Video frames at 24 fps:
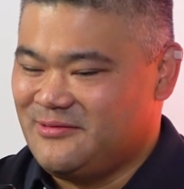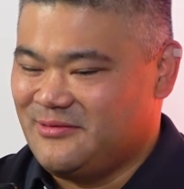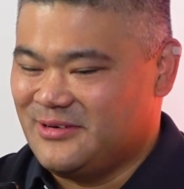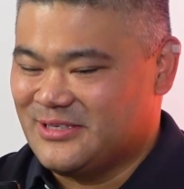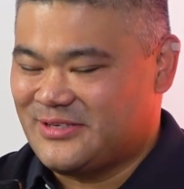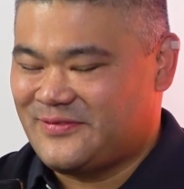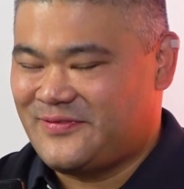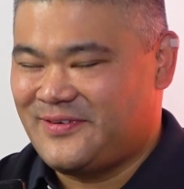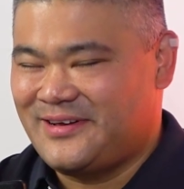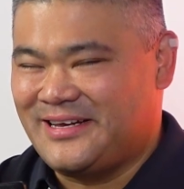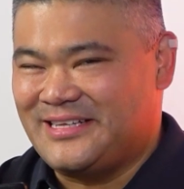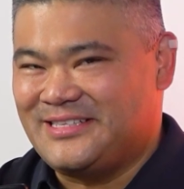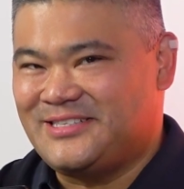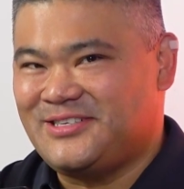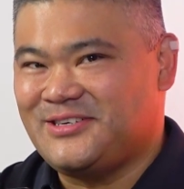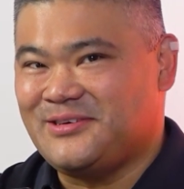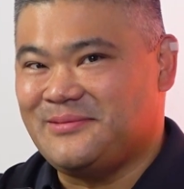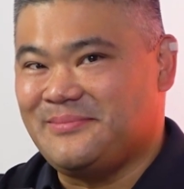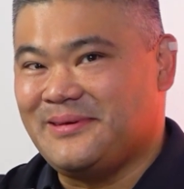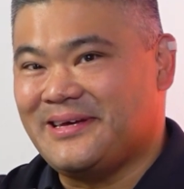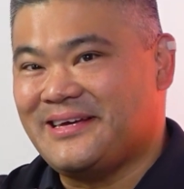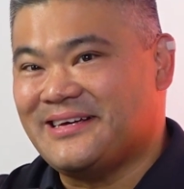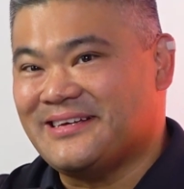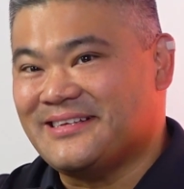Well, it's funny
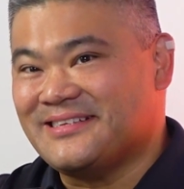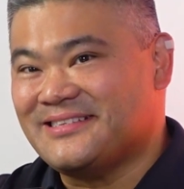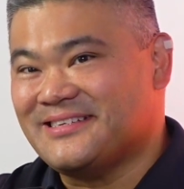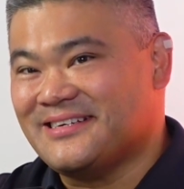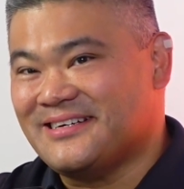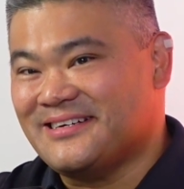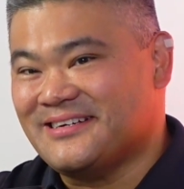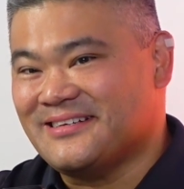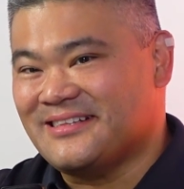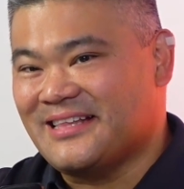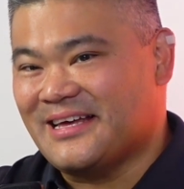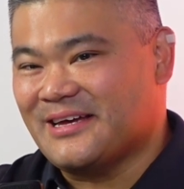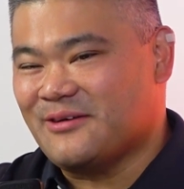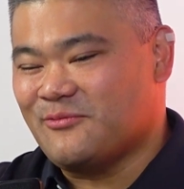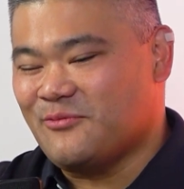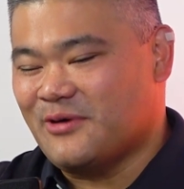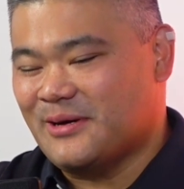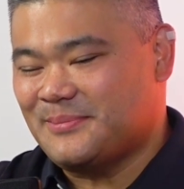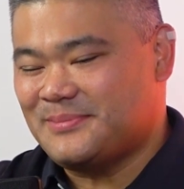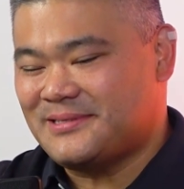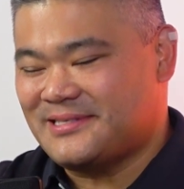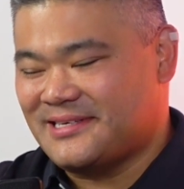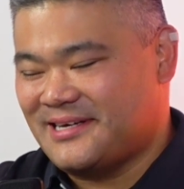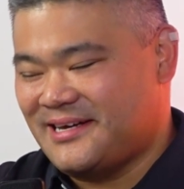too, because like
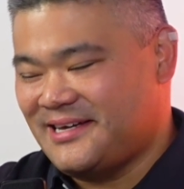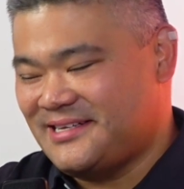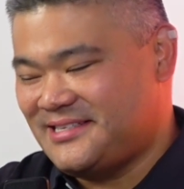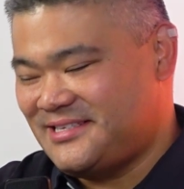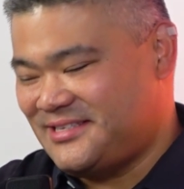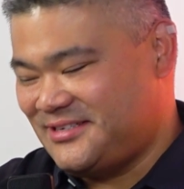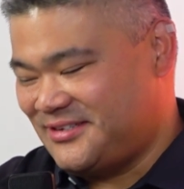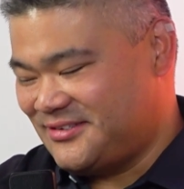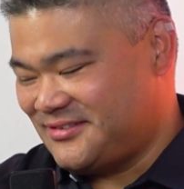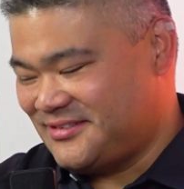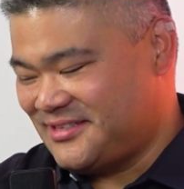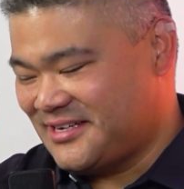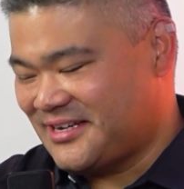websites,